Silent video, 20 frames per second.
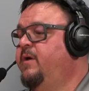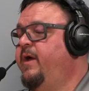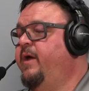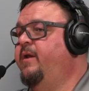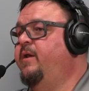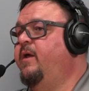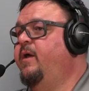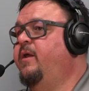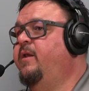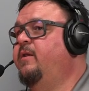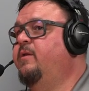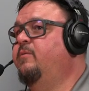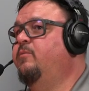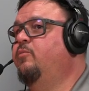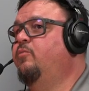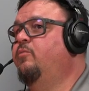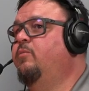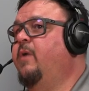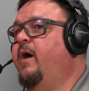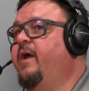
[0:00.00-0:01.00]
And, and
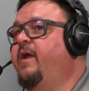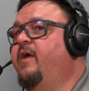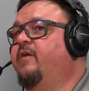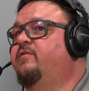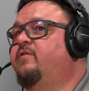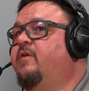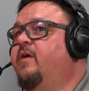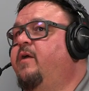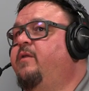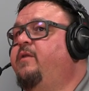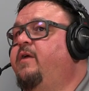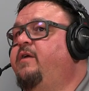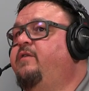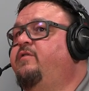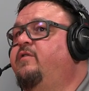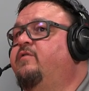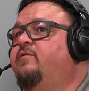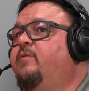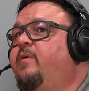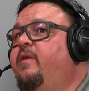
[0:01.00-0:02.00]
I guess the
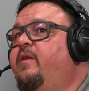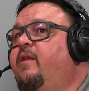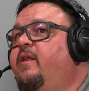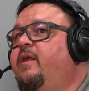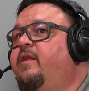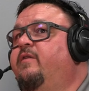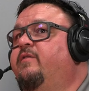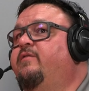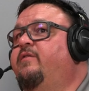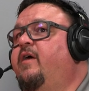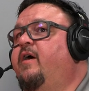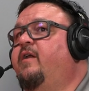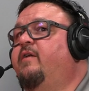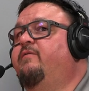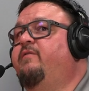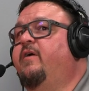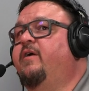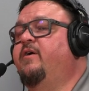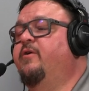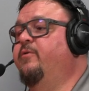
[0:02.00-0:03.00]
easiest way to lay this out,
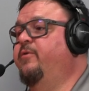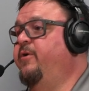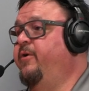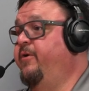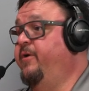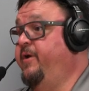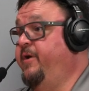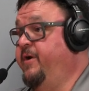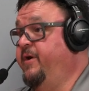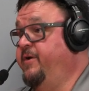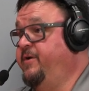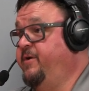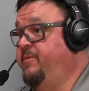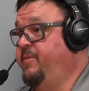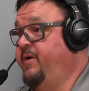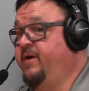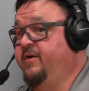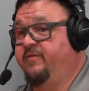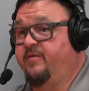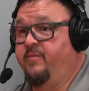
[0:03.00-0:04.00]
if I go nerdy on you,
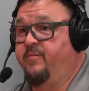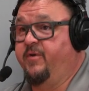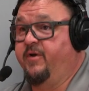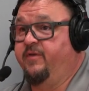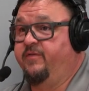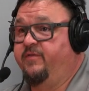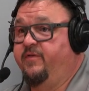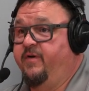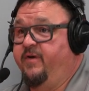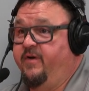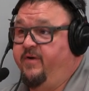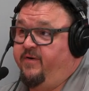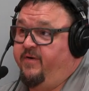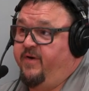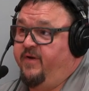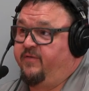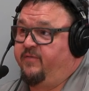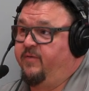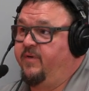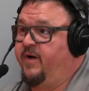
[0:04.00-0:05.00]
because I'm an engineer and
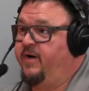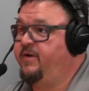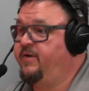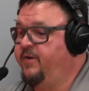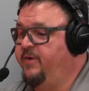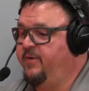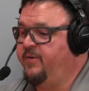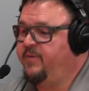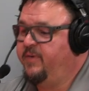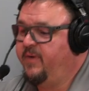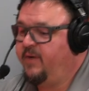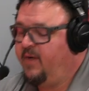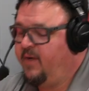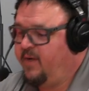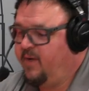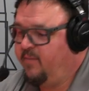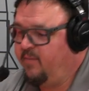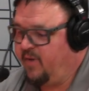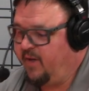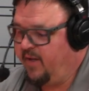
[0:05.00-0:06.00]
that's what I do, mm-hmm.
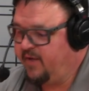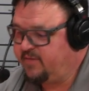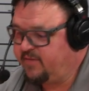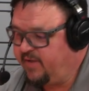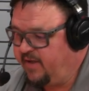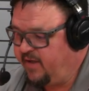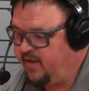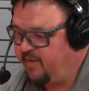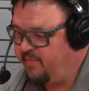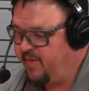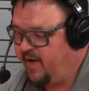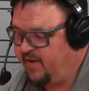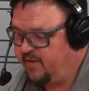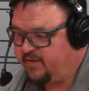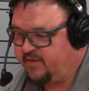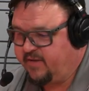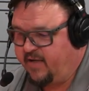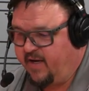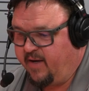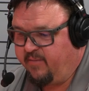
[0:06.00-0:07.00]
But let's think about
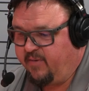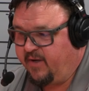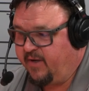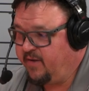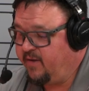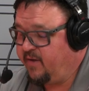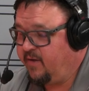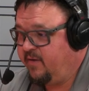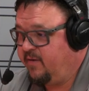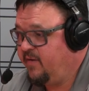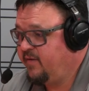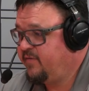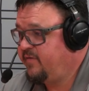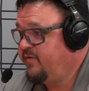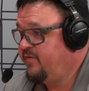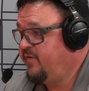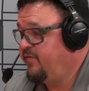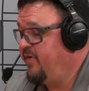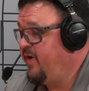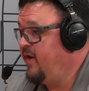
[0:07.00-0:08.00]
SAAMI, and, and this
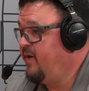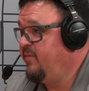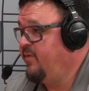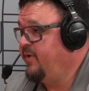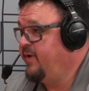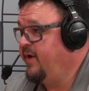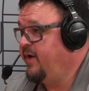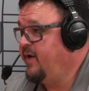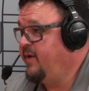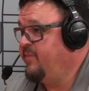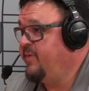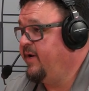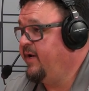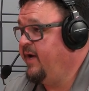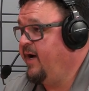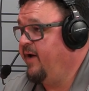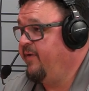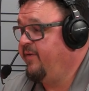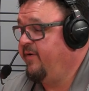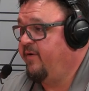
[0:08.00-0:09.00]
is available to
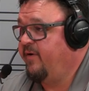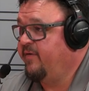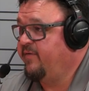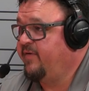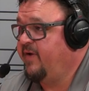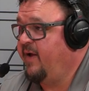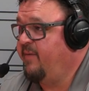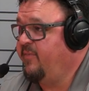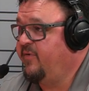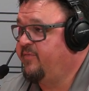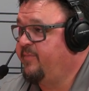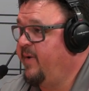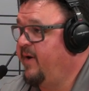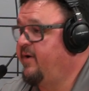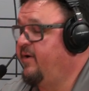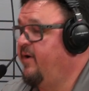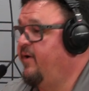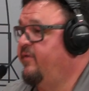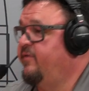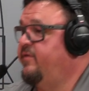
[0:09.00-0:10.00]
anybody out there on SAAMI
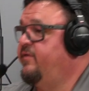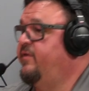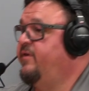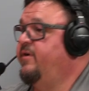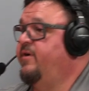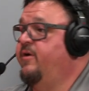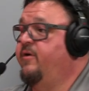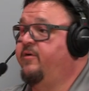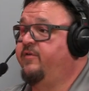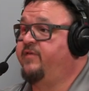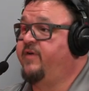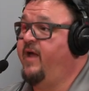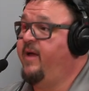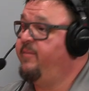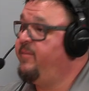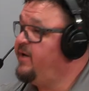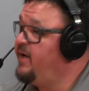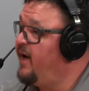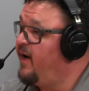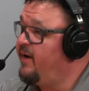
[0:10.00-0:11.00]
spec cartridge. You can go to
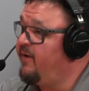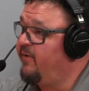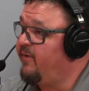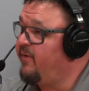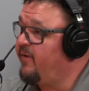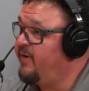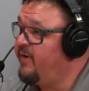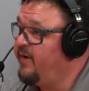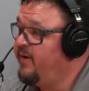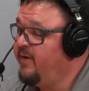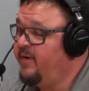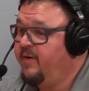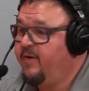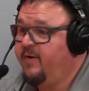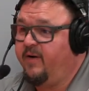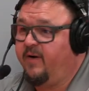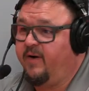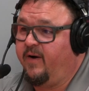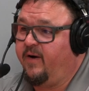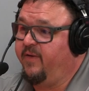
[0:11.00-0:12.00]
SAAMI dot org.
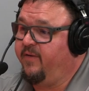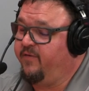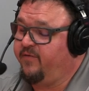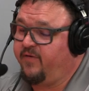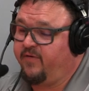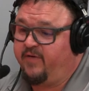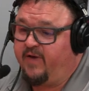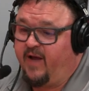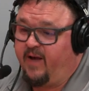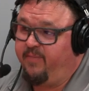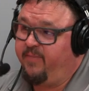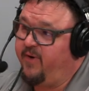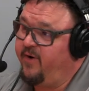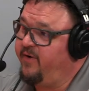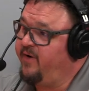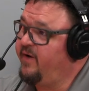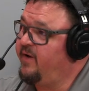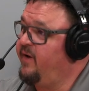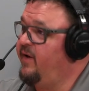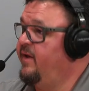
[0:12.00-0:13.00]
Uh, there's a tab there
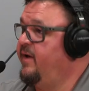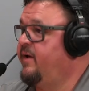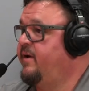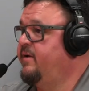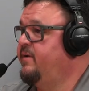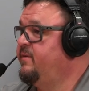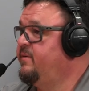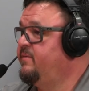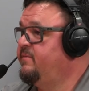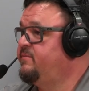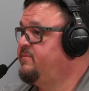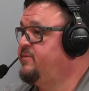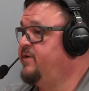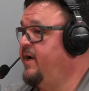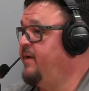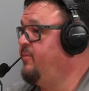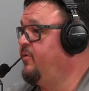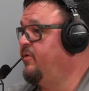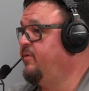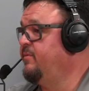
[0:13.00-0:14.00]
you click,
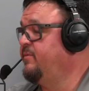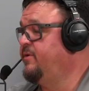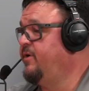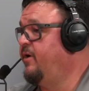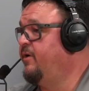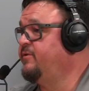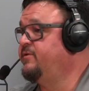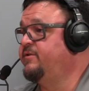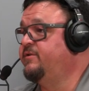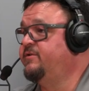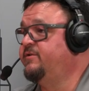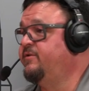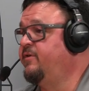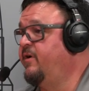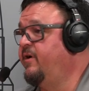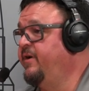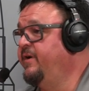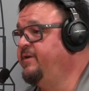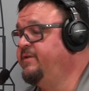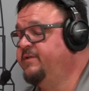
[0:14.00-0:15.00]
chamber and cartridge
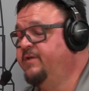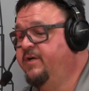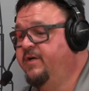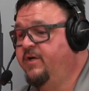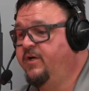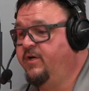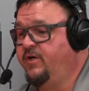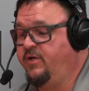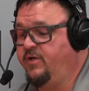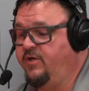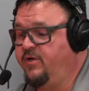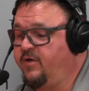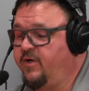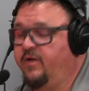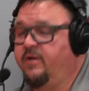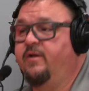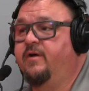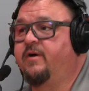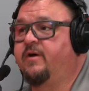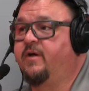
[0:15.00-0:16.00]
drawings. You
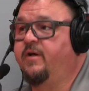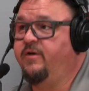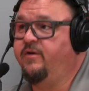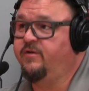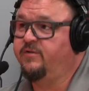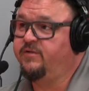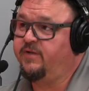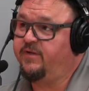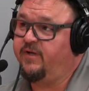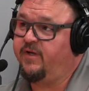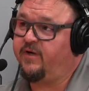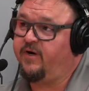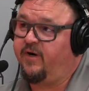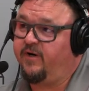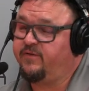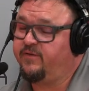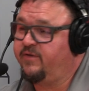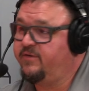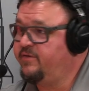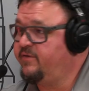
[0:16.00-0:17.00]
can look, and usually the
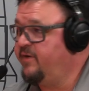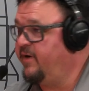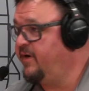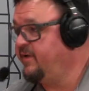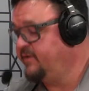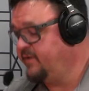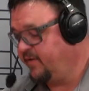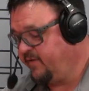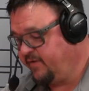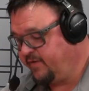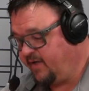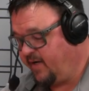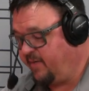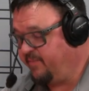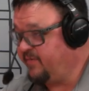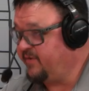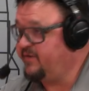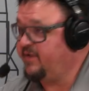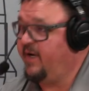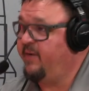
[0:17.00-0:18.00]
cartridge drawings on the
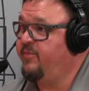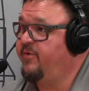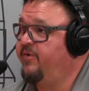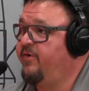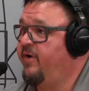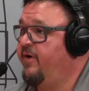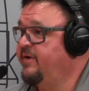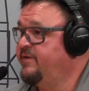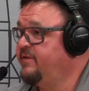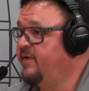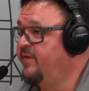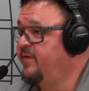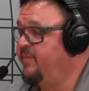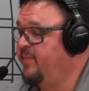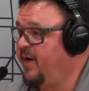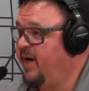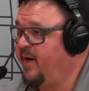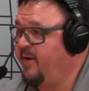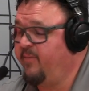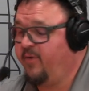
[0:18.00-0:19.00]
top, the chamber drawings on the
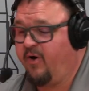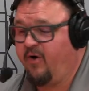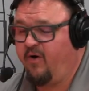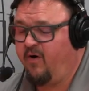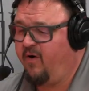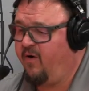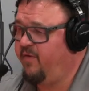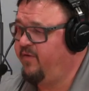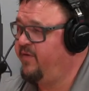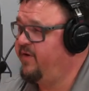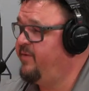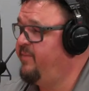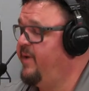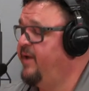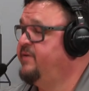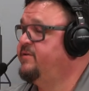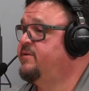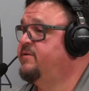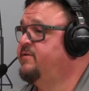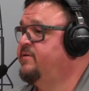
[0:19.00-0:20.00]
bottom, and all the
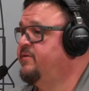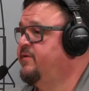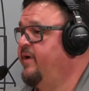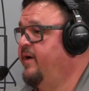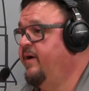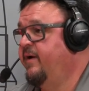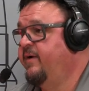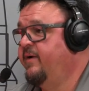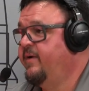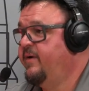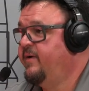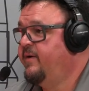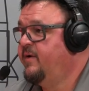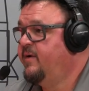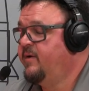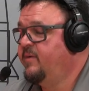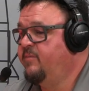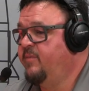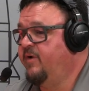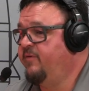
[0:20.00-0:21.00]
dimensions are there.
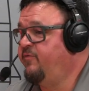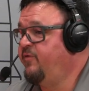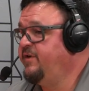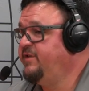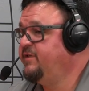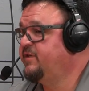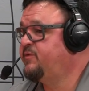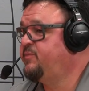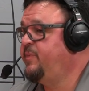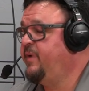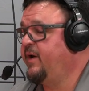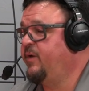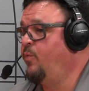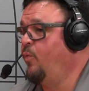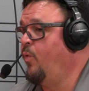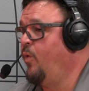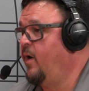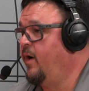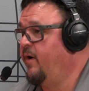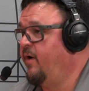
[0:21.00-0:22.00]
But if we just pick
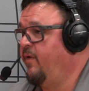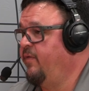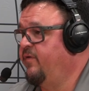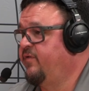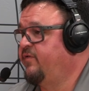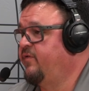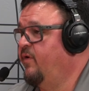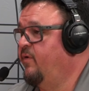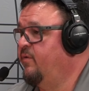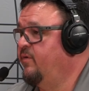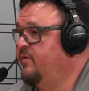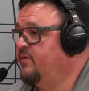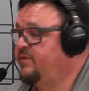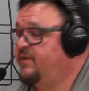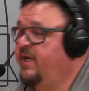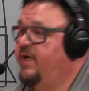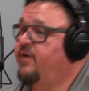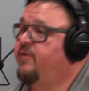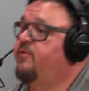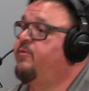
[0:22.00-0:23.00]
one on the shoulder,
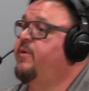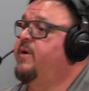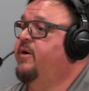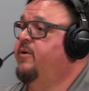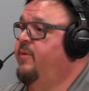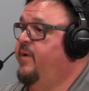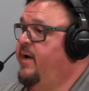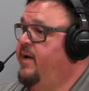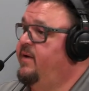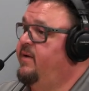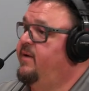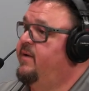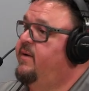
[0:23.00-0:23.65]
say a three oh eight,